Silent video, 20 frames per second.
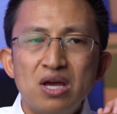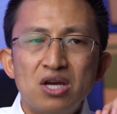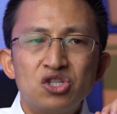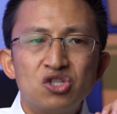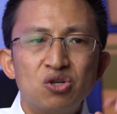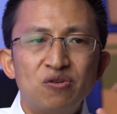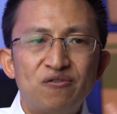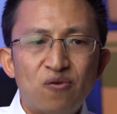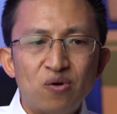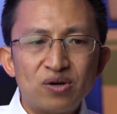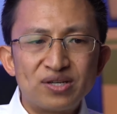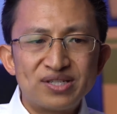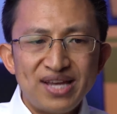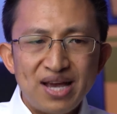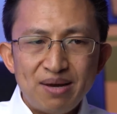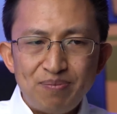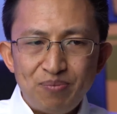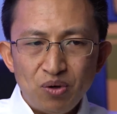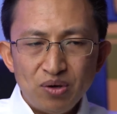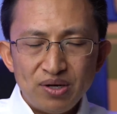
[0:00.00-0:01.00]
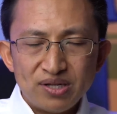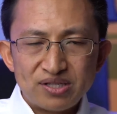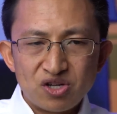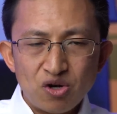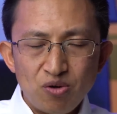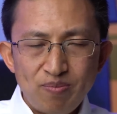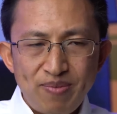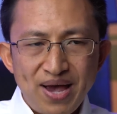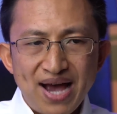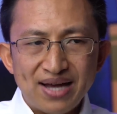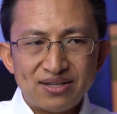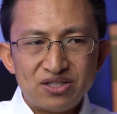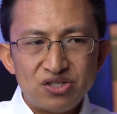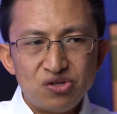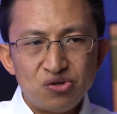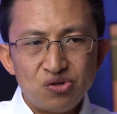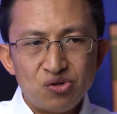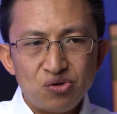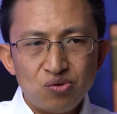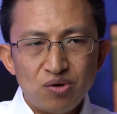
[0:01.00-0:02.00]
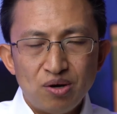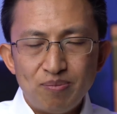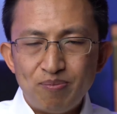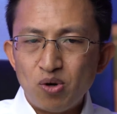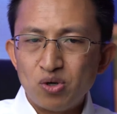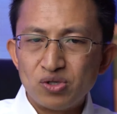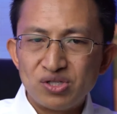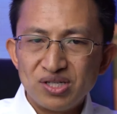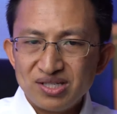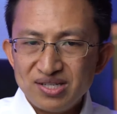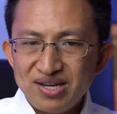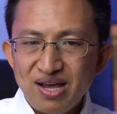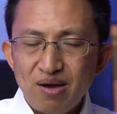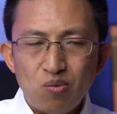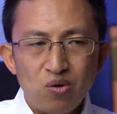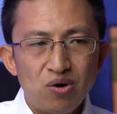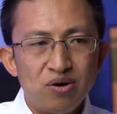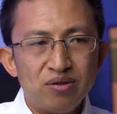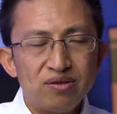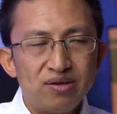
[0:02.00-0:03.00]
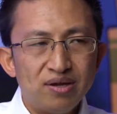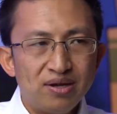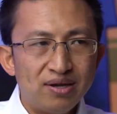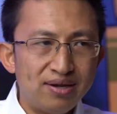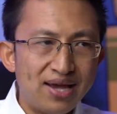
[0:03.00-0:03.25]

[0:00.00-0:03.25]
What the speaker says: So for example, let's go back to a person's net worth.